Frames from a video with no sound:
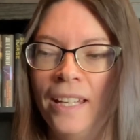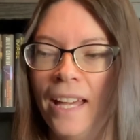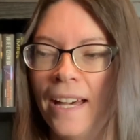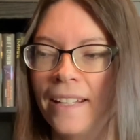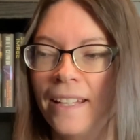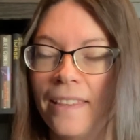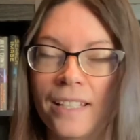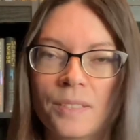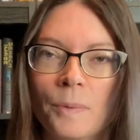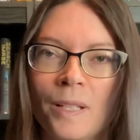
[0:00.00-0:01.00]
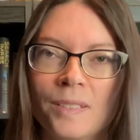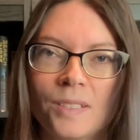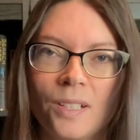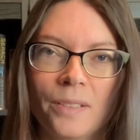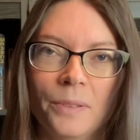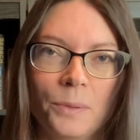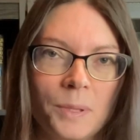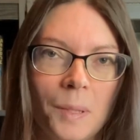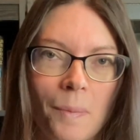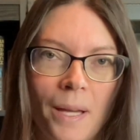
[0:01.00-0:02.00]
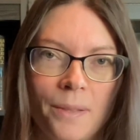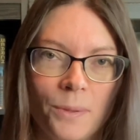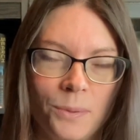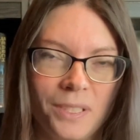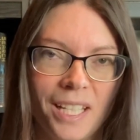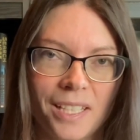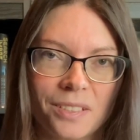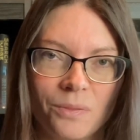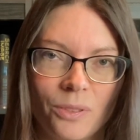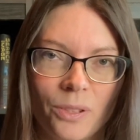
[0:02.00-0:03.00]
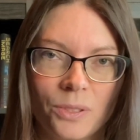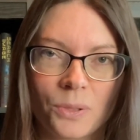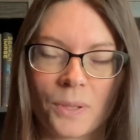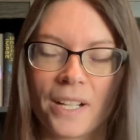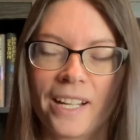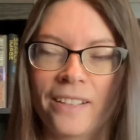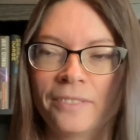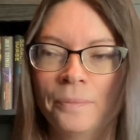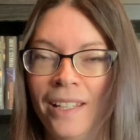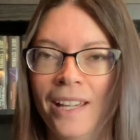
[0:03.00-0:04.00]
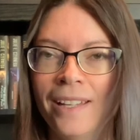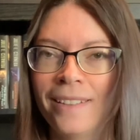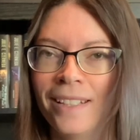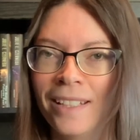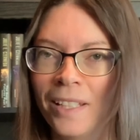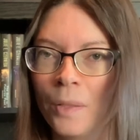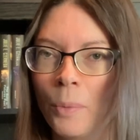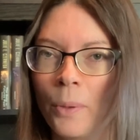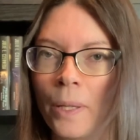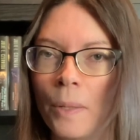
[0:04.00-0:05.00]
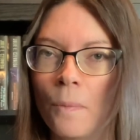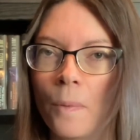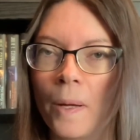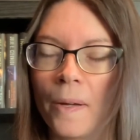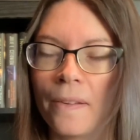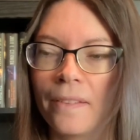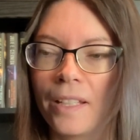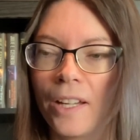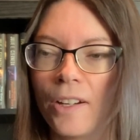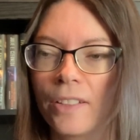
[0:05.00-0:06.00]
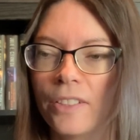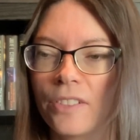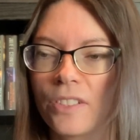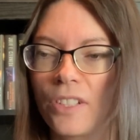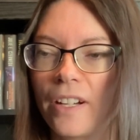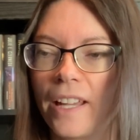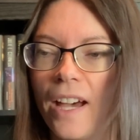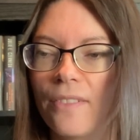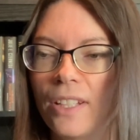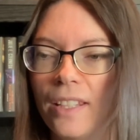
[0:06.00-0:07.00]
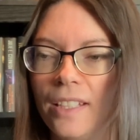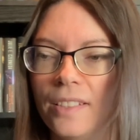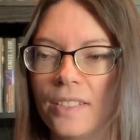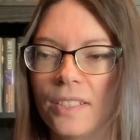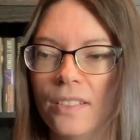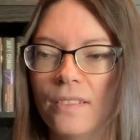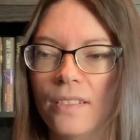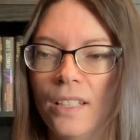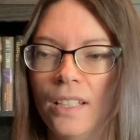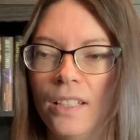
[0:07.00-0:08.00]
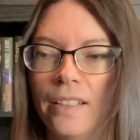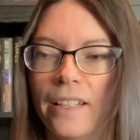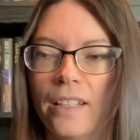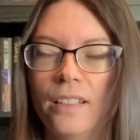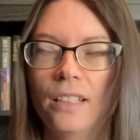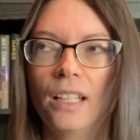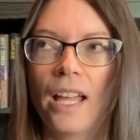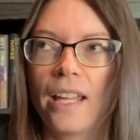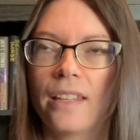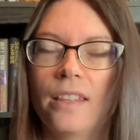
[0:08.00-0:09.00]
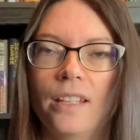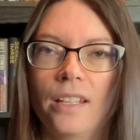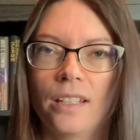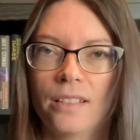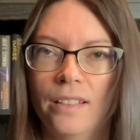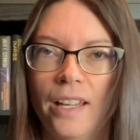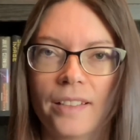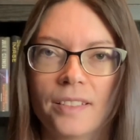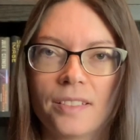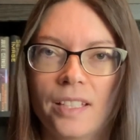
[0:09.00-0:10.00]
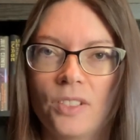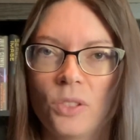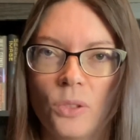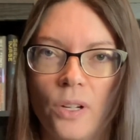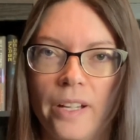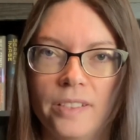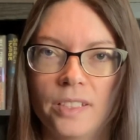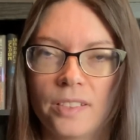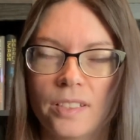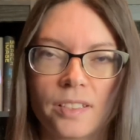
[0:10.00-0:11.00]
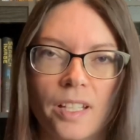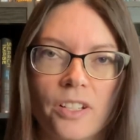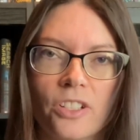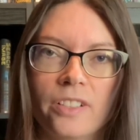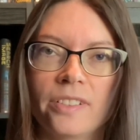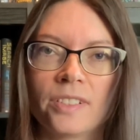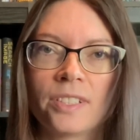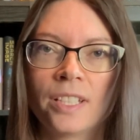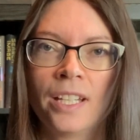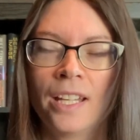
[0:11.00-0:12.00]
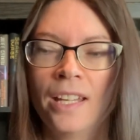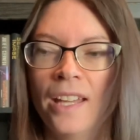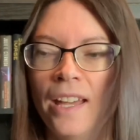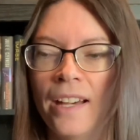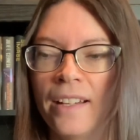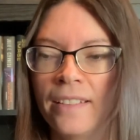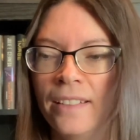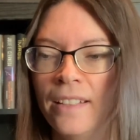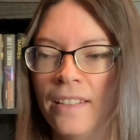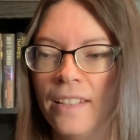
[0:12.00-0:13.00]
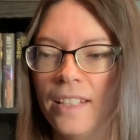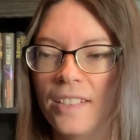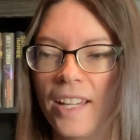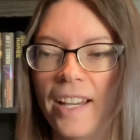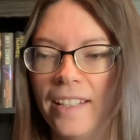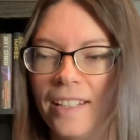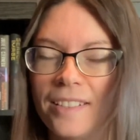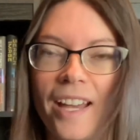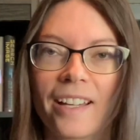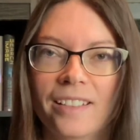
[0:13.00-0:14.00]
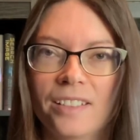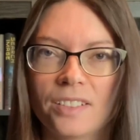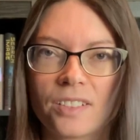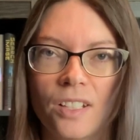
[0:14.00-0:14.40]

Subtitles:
And that's when I started losing my enthusiasm for the story. And then it hit a point where the characters started having these lengthy existential crisis discussions, and the antagonists